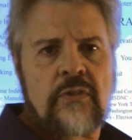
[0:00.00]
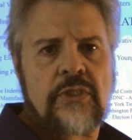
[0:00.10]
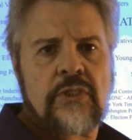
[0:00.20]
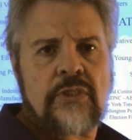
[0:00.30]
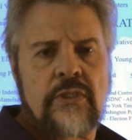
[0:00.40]
this
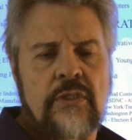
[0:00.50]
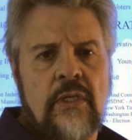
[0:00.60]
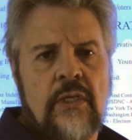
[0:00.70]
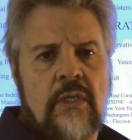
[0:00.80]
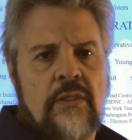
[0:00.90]

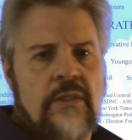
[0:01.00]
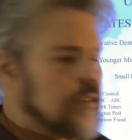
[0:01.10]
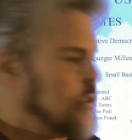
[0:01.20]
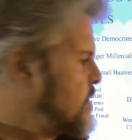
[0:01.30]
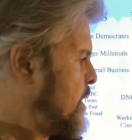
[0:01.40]

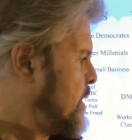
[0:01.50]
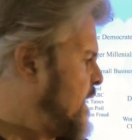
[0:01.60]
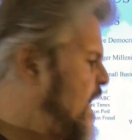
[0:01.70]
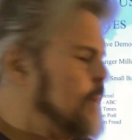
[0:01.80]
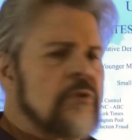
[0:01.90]
is a
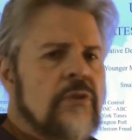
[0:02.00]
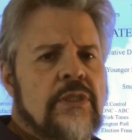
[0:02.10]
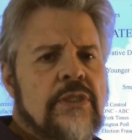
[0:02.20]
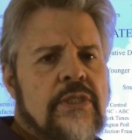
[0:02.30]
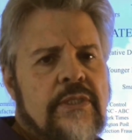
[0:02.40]

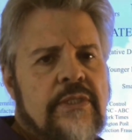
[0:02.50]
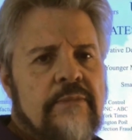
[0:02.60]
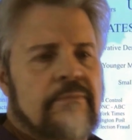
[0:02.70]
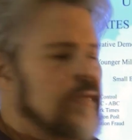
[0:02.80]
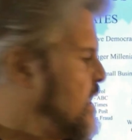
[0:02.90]
capitalist system.